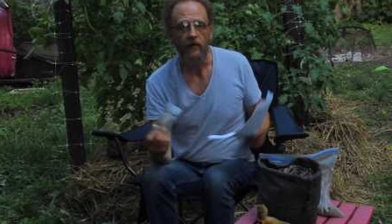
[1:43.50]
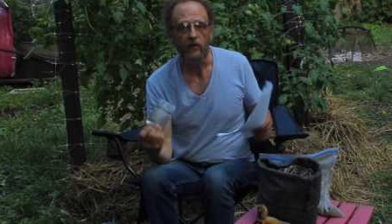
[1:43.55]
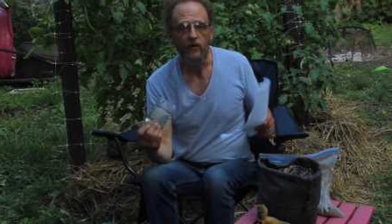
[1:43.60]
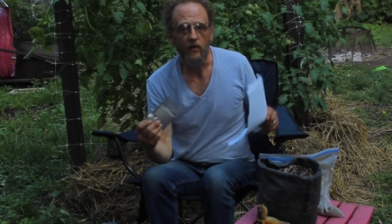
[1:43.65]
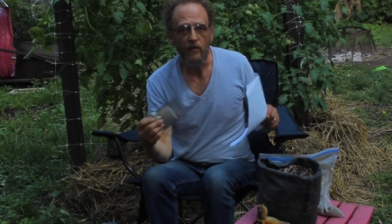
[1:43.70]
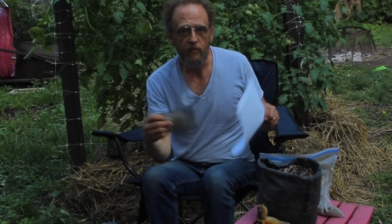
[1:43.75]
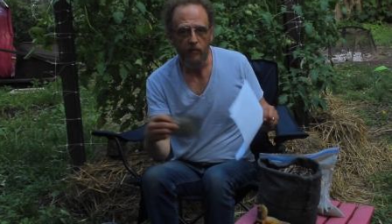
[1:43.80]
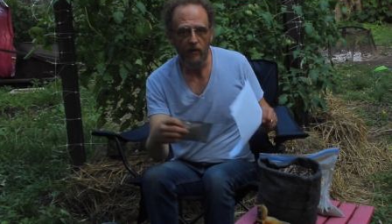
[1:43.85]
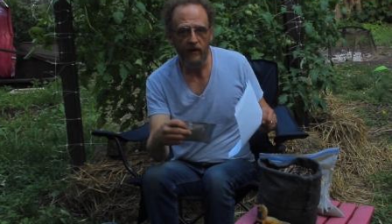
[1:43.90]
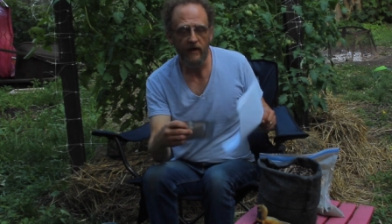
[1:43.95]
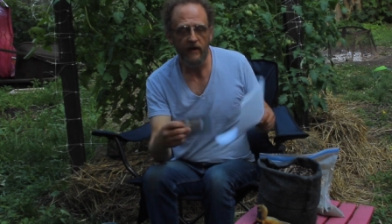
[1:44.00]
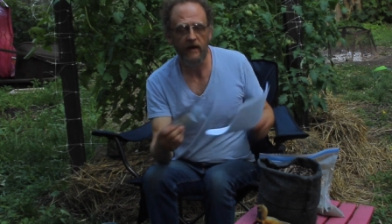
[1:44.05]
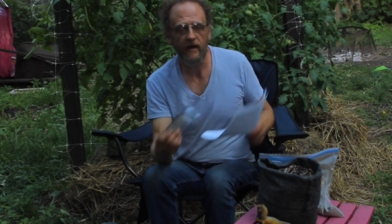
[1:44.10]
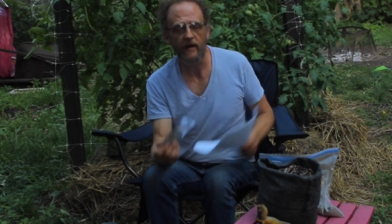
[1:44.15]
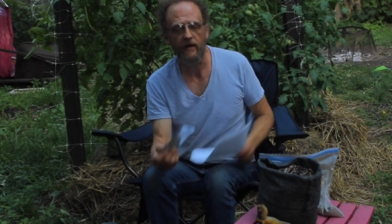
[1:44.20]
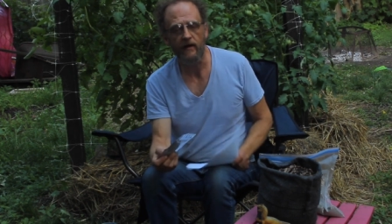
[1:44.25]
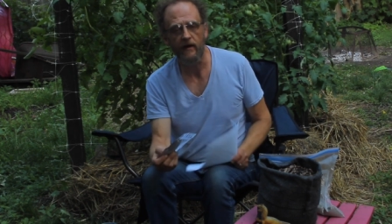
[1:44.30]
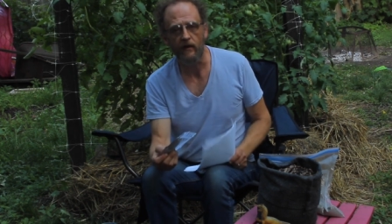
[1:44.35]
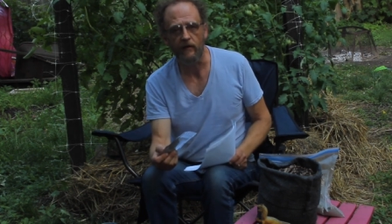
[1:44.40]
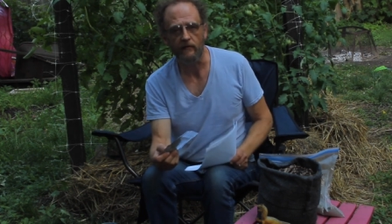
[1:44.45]
you put it
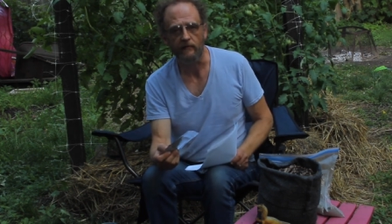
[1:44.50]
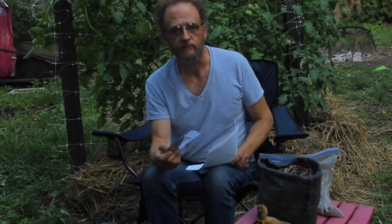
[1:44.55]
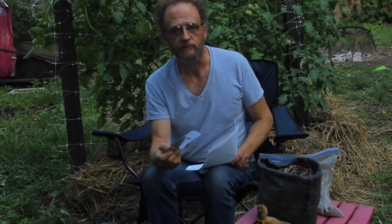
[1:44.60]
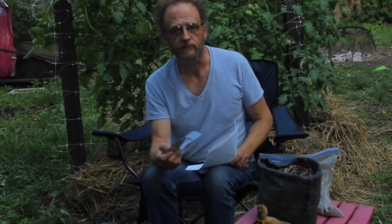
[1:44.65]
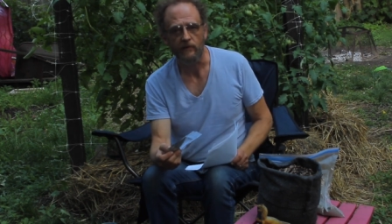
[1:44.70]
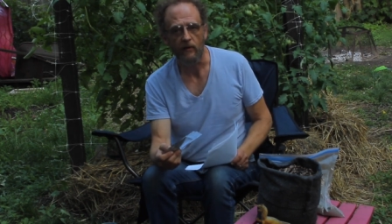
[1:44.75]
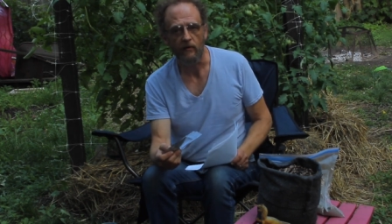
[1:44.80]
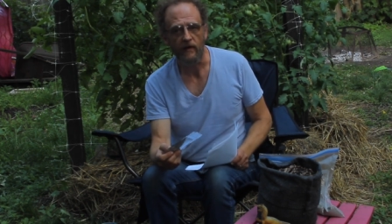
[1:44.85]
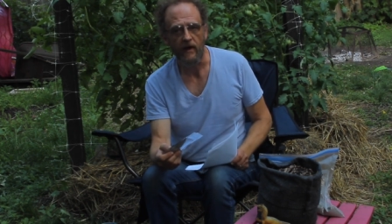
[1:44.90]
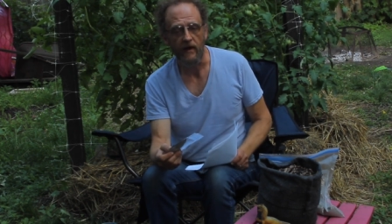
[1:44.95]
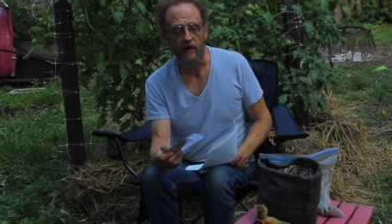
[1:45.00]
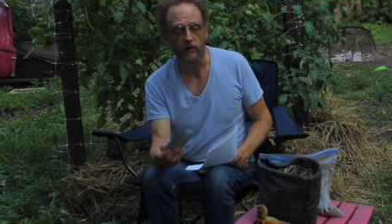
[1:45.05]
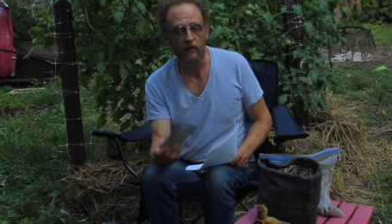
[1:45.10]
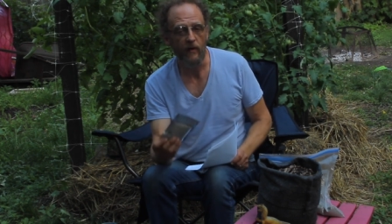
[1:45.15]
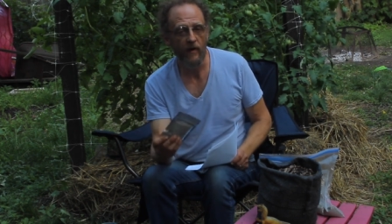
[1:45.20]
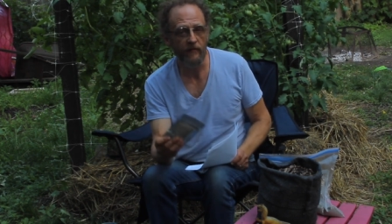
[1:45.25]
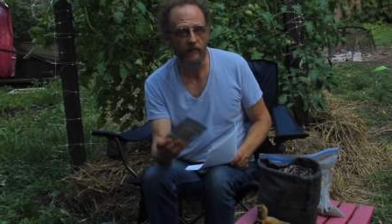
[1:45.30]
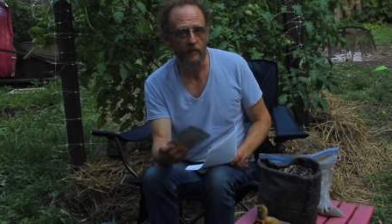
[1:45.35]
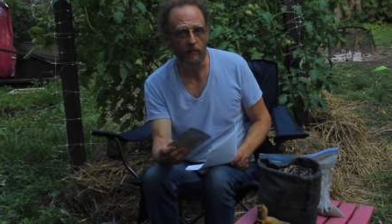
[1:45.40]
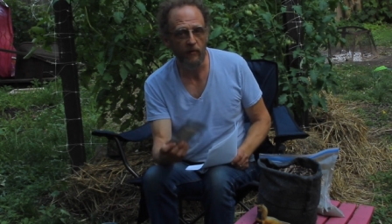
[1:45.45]
in there. Okay, you
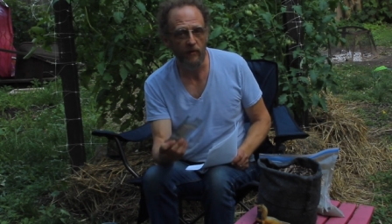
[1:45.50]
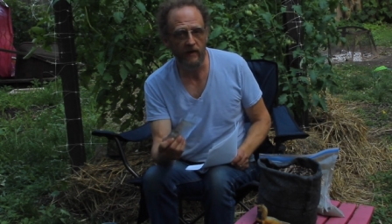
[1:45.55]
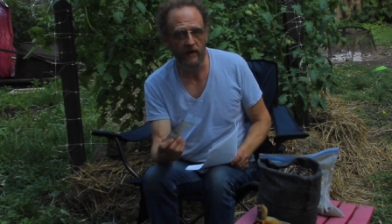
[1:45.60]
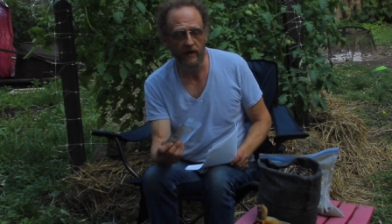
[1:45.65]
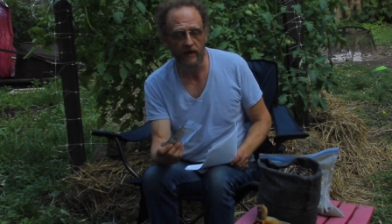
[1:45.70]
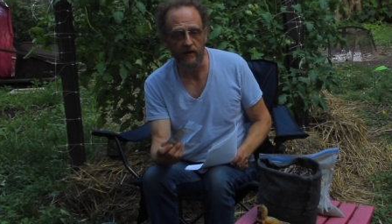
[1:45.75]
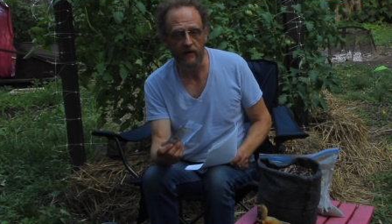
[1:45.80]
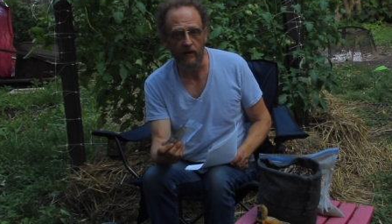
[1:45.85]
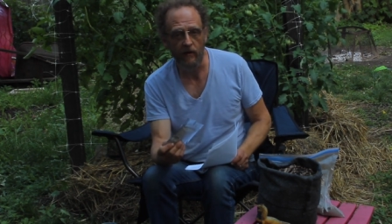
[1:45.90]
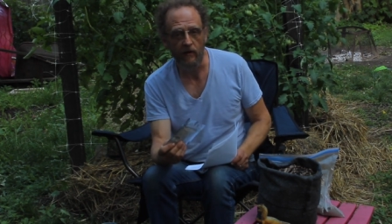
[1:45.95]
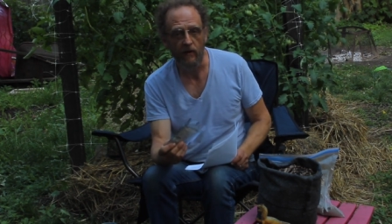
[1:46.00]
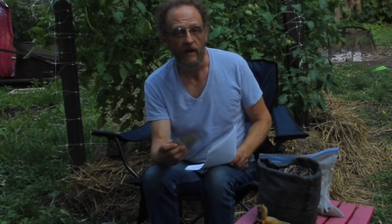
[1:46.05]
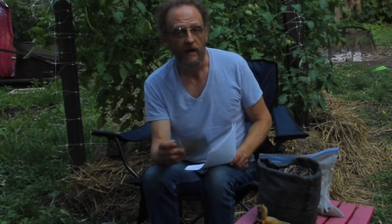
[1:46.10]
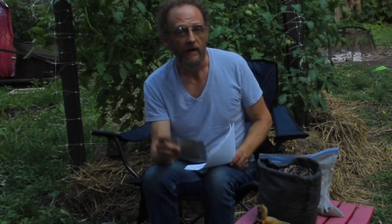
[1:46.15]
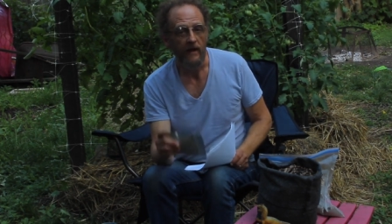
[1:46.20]
have to put it in there.